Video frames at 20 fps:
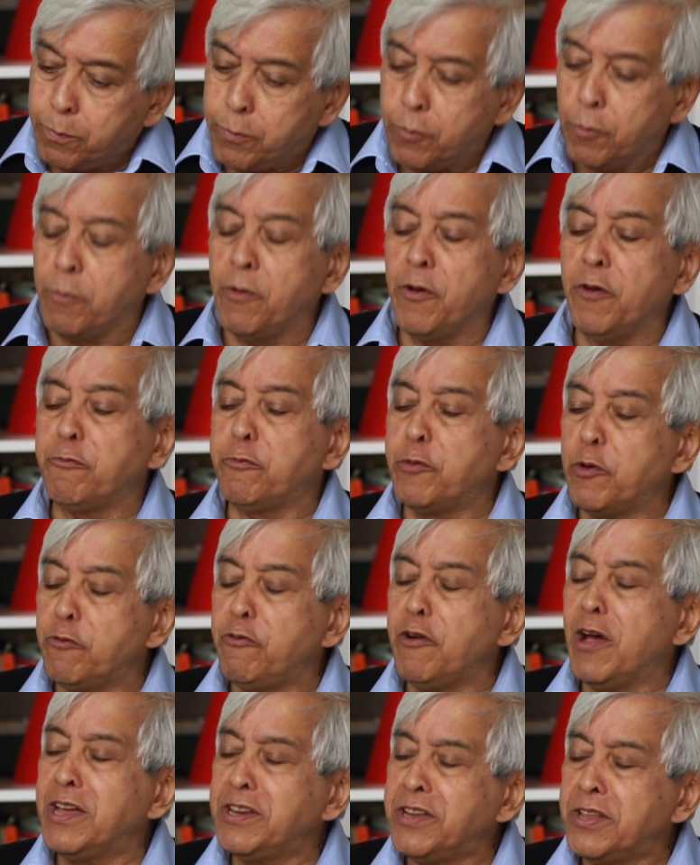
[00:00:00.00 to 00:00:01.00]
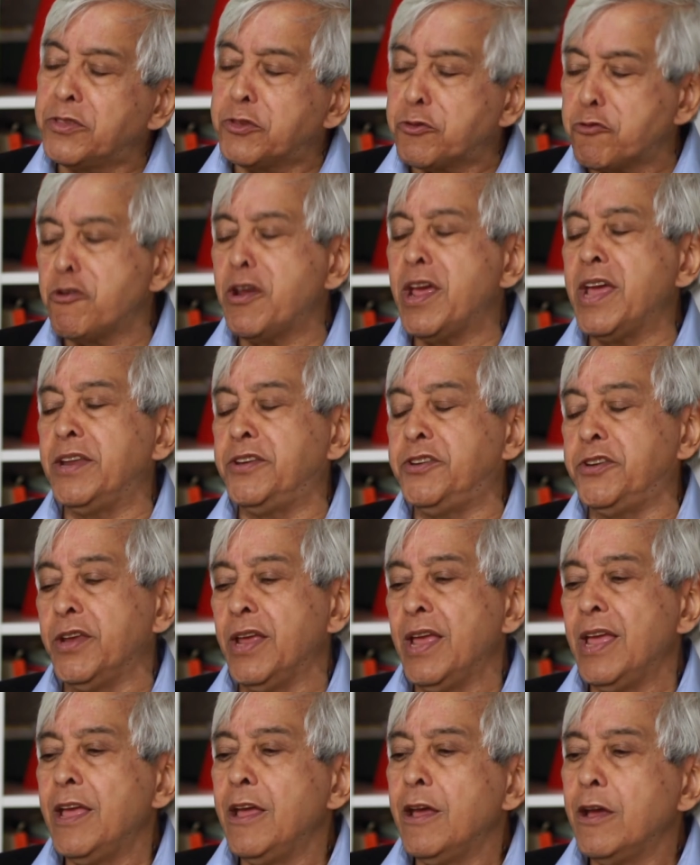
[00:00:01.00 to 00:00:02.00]
provided thread
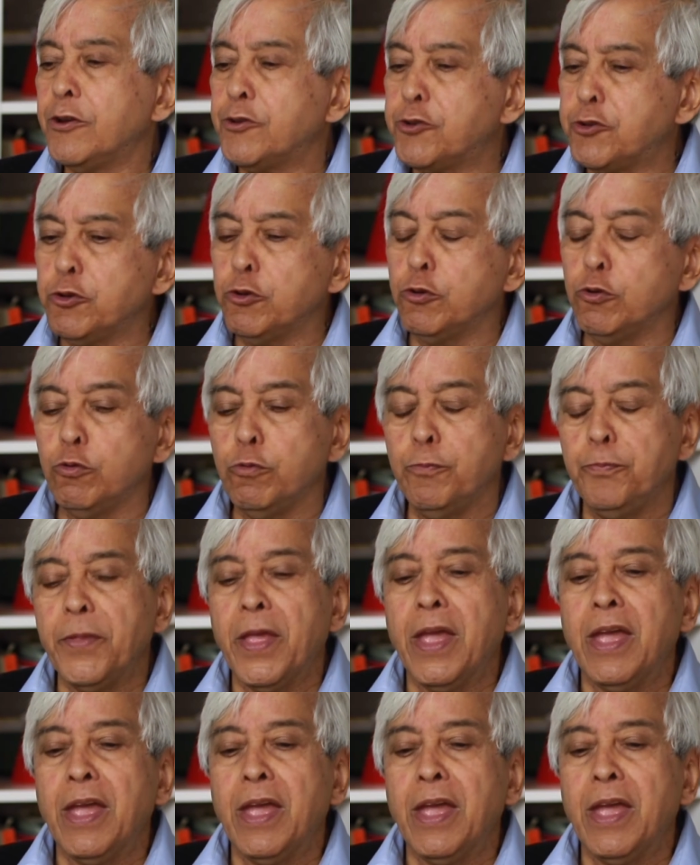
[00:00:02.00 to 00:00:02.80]
to